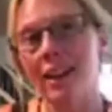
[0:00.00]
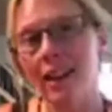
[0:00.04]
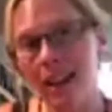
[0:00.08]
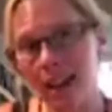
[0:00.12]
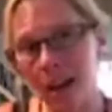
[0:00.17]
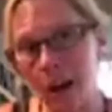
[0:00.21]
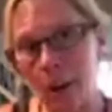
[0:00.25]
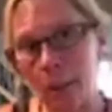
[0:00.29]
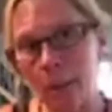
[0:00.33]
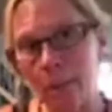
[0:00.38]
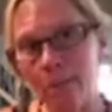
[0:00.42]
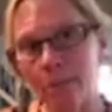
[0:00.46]

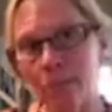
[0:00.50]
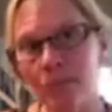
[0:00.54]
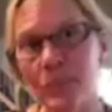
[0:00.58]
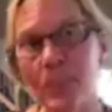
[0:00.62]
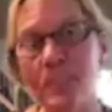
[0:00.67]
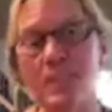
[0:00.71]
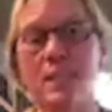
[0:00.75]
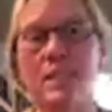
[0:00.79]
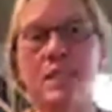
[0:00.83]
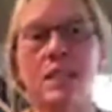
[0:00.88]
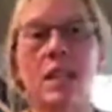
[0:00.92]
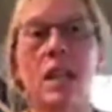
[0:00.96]
Now,
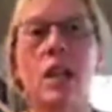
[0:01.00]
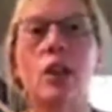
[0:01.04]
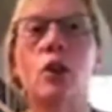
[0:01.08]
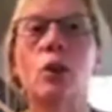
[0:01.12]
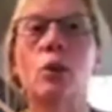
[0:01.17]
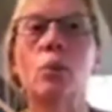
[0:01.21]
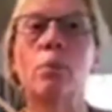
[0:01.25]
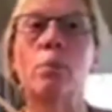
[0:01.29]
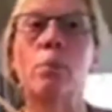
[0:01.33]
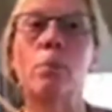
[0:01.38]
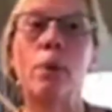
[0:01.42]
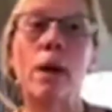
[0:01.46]
this is
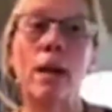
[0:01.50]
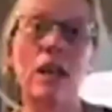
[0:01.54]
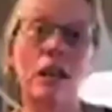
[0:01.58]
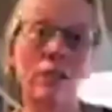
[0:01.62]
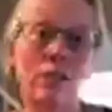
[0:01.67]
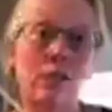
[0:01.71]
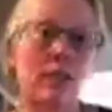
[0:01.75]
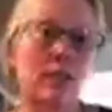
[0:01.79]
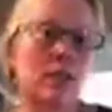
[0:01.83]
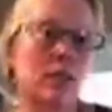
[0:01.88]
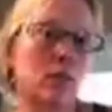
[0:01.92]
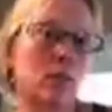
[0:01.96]
another
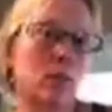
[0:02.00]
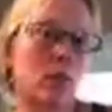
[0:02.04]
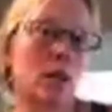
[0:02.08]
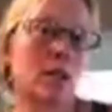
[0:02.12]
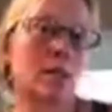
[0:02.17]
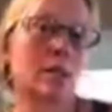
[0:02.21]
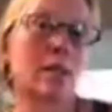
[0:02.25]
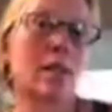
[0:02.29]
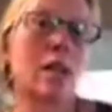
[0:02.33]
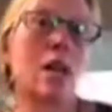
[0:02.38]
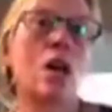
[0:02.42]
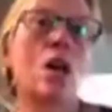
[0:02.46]
benefit to
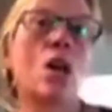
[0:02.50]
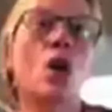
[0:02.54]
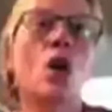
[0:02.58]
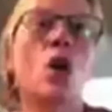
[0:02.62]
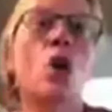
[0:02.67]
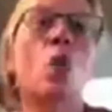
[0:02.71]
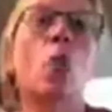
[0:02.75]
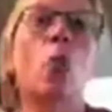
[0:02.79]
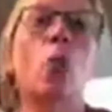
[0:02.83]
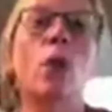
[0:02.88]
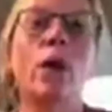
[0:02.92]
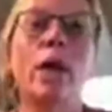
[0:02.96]
us.
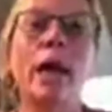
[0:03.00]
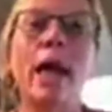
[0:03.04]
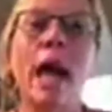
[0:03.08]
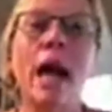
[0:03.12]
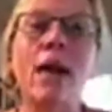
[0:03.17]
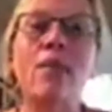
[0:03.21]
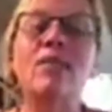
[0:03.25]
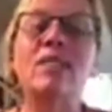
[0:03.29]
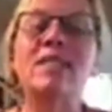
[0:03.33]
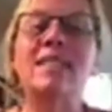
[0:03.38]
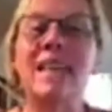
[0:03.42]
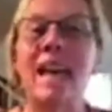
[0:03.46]
We
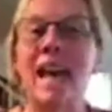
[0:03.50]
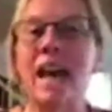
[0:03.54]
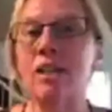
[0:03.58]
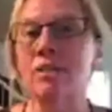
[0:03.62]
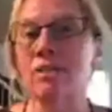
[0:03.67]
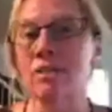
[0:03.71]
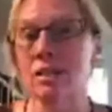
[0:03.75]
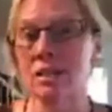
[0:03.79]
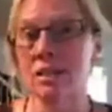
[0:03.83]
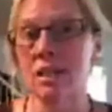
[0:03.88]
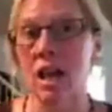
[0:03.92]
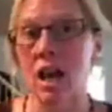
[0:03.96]
have
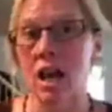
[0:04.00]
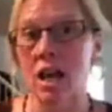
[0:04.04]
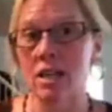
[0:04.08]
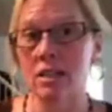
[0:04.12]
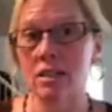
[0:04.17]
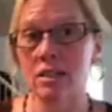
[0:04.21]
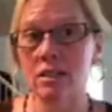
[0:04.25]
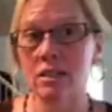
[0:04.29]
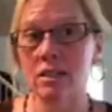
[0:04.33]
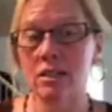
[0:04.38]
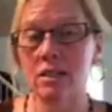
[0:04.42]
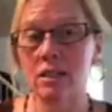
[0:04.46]

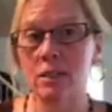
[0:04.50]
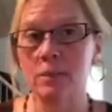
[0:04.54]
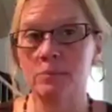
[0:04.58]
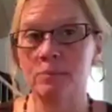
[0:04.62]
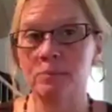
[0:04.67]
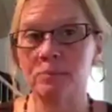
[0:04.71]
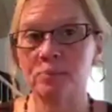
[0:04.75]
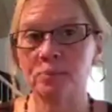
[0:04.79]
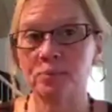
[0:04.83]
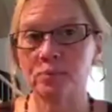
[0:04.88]
downsized